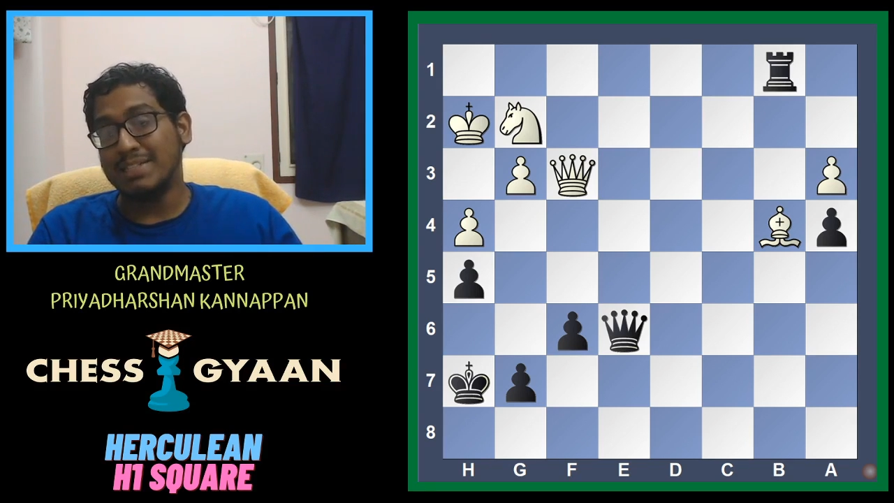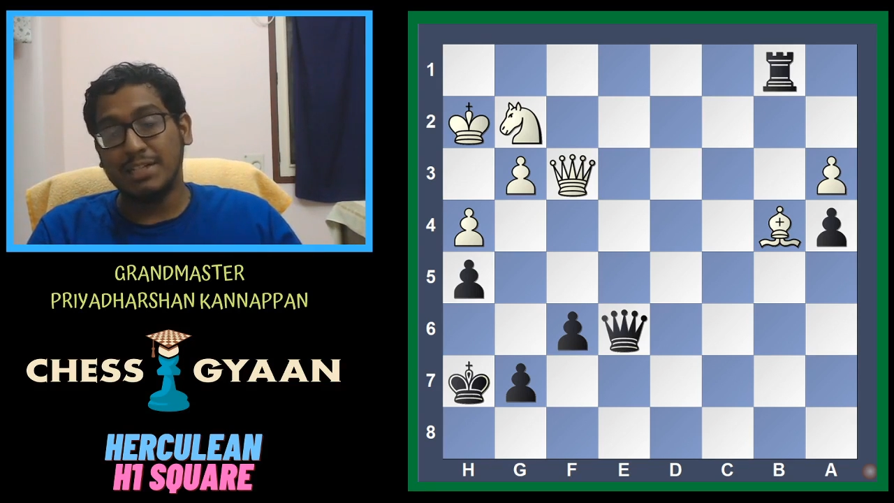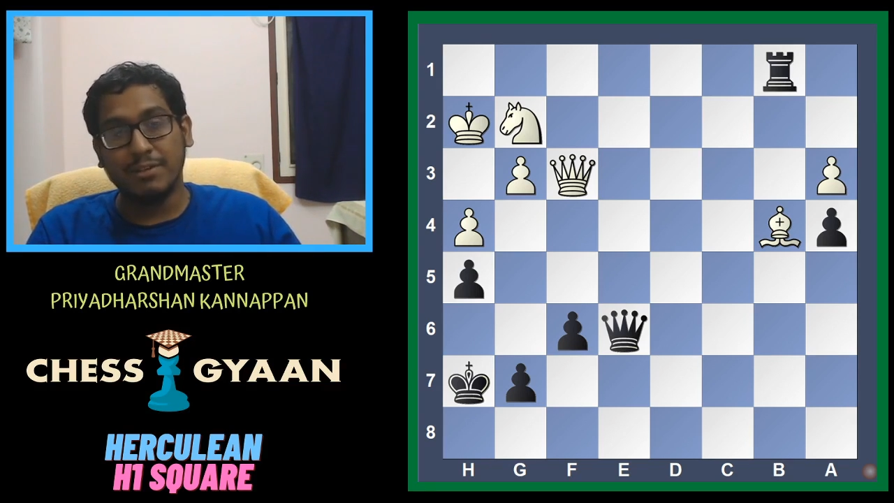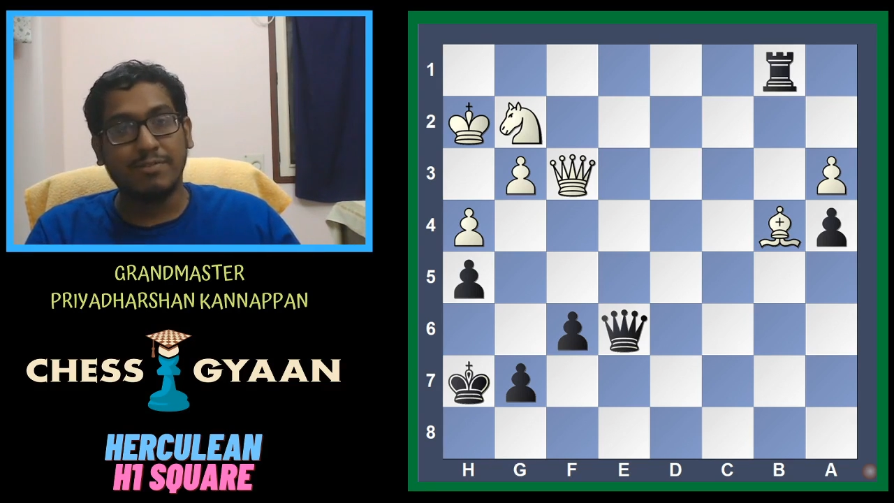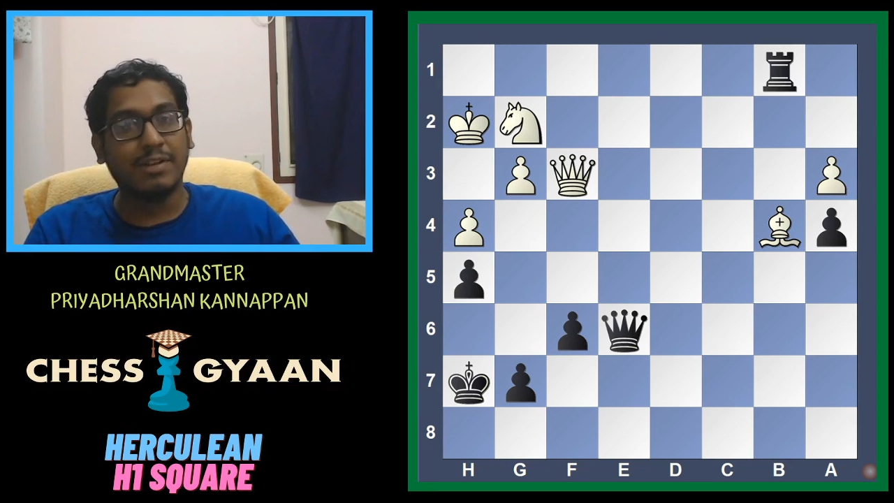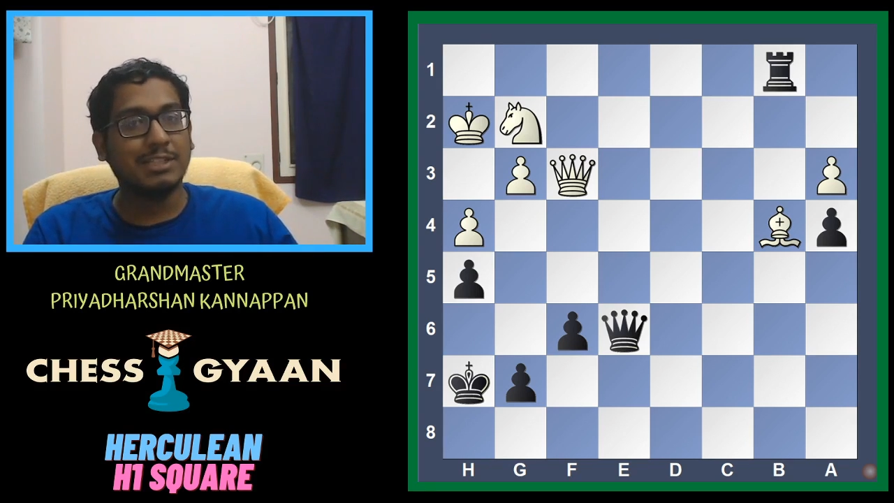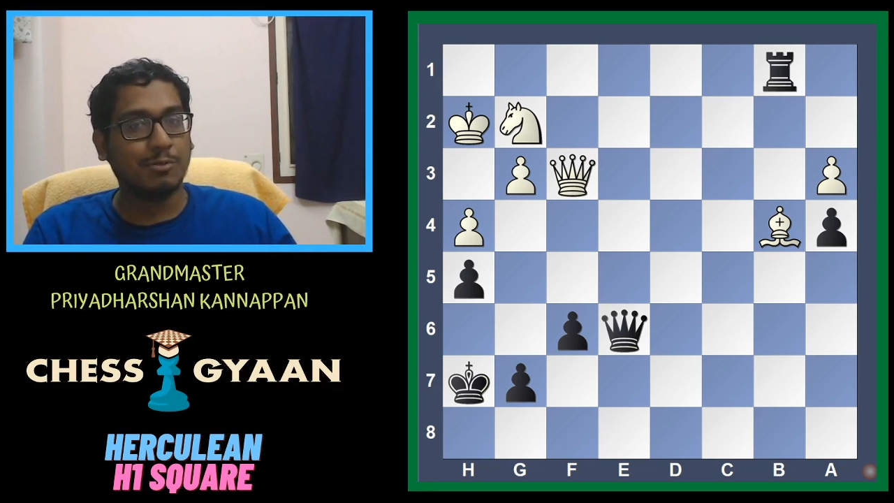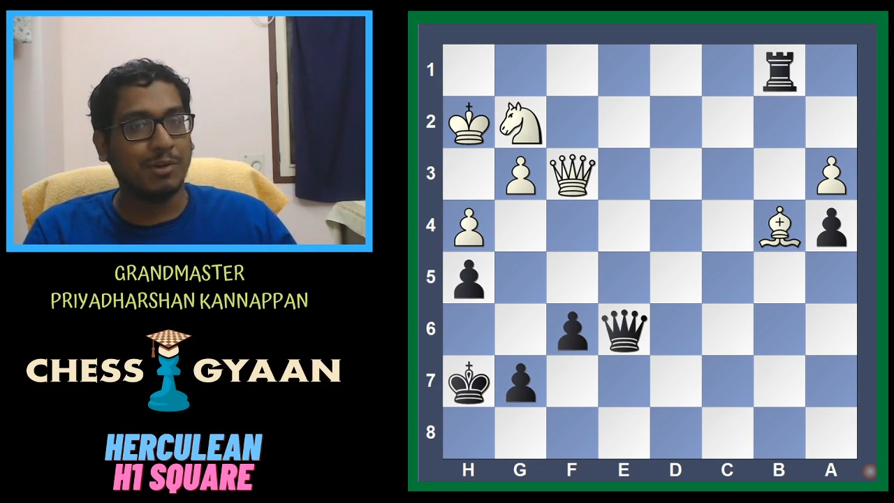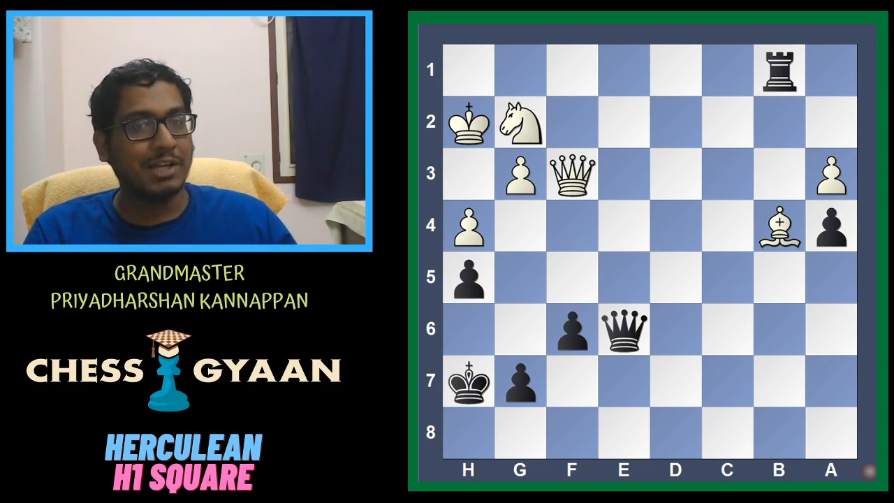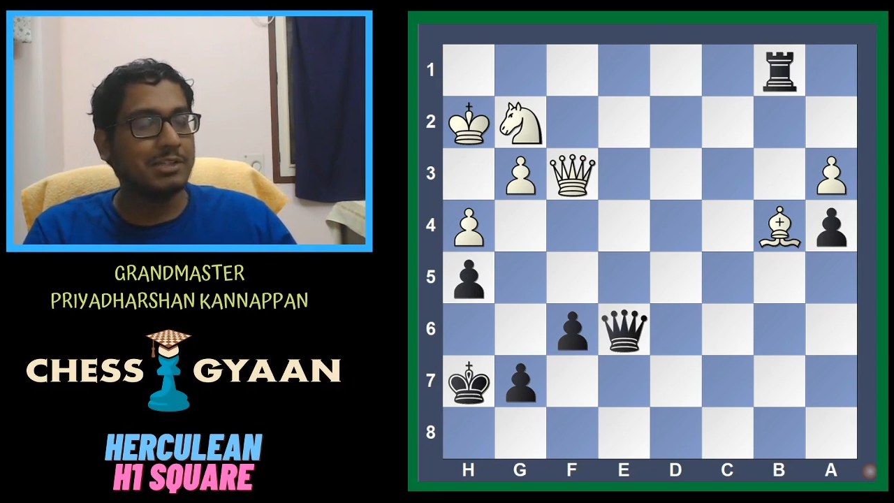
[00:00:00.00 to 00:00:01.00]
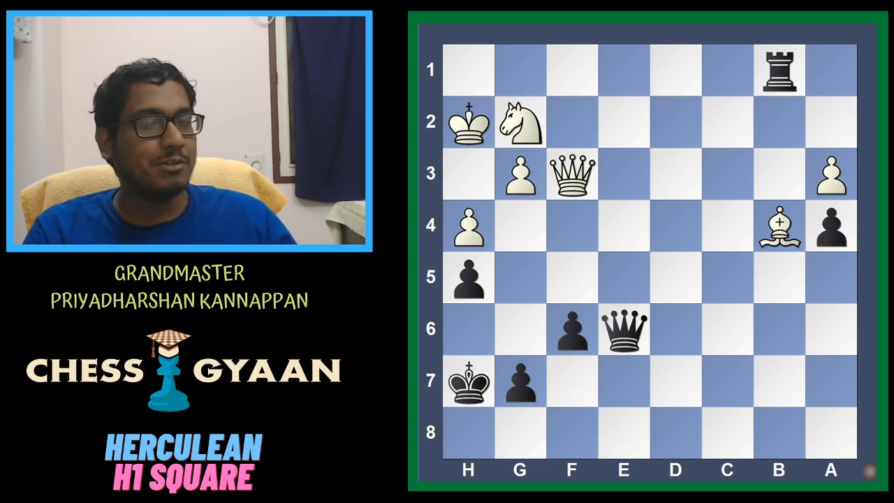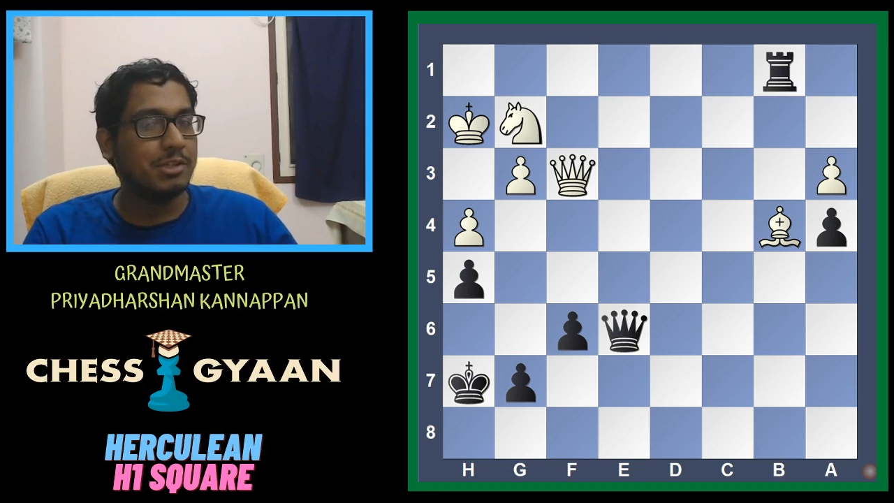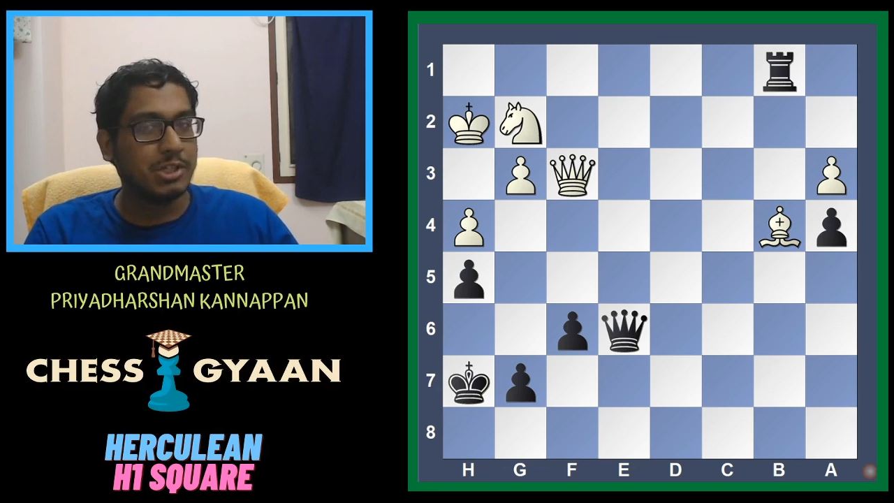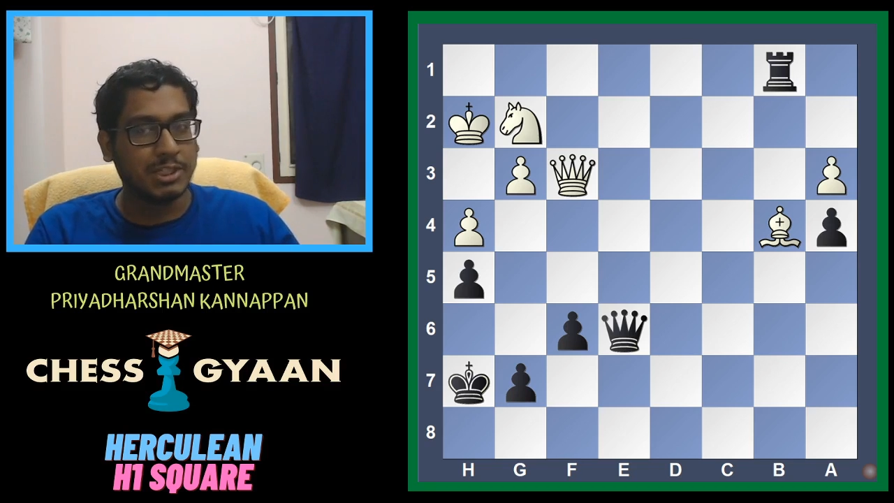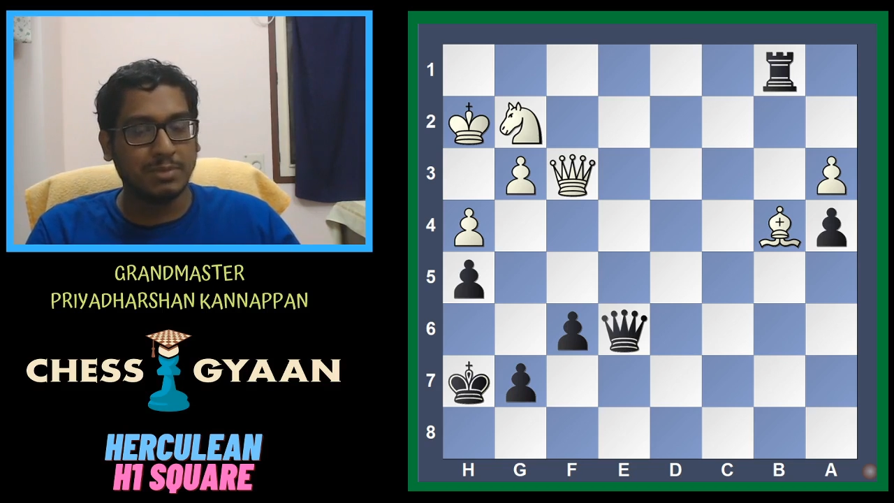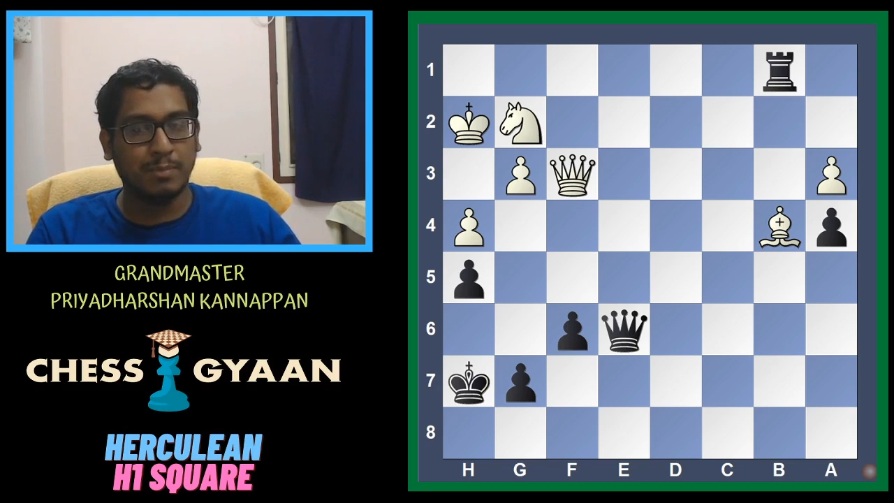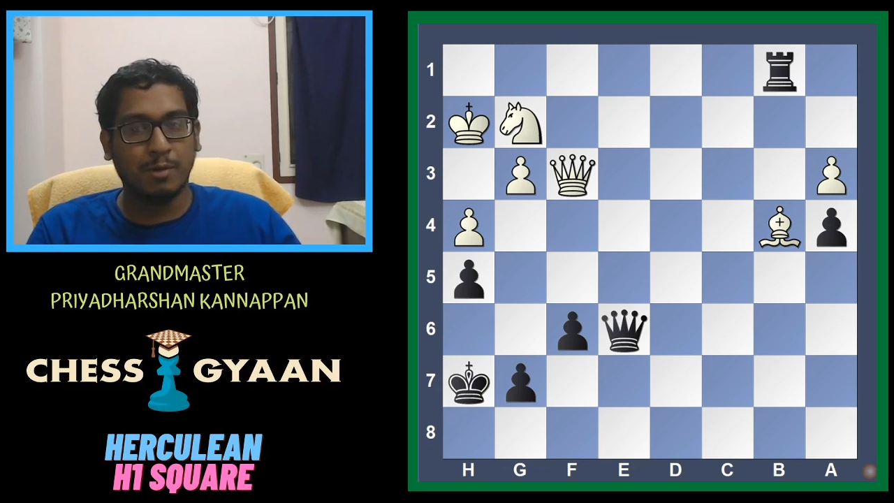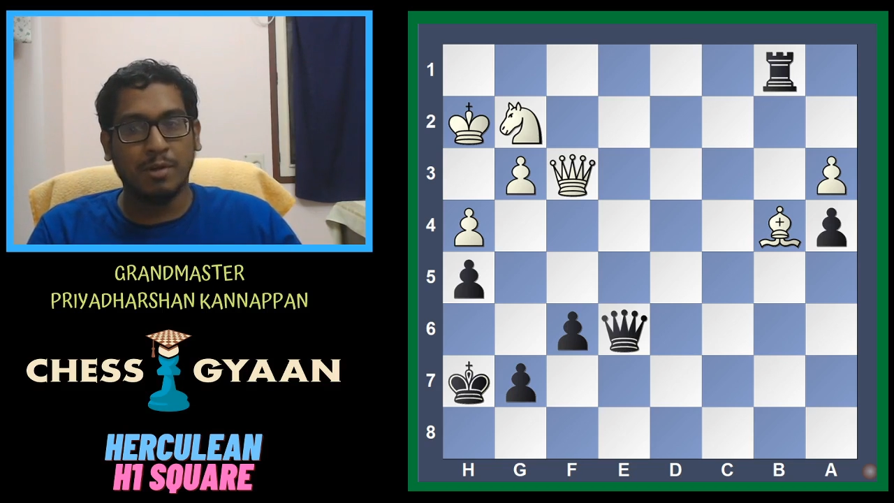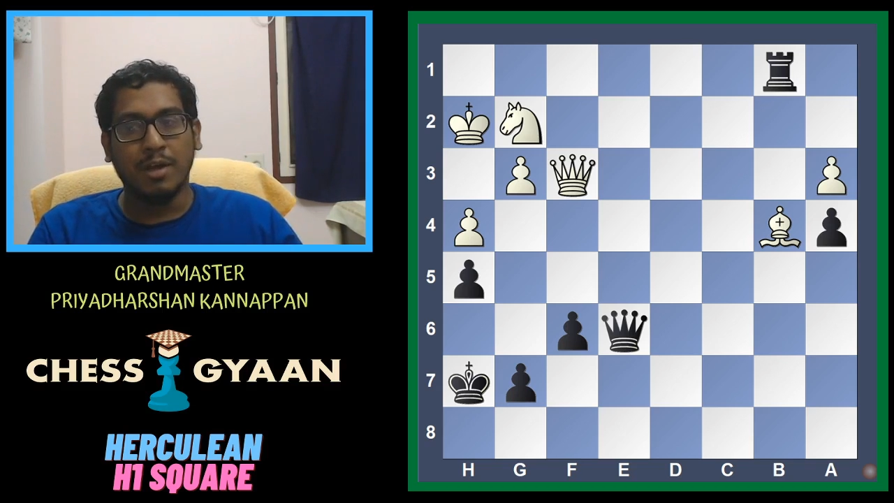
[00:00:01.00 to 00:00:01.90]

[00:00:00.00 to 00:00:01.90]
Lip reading: in different squares on the chessboard.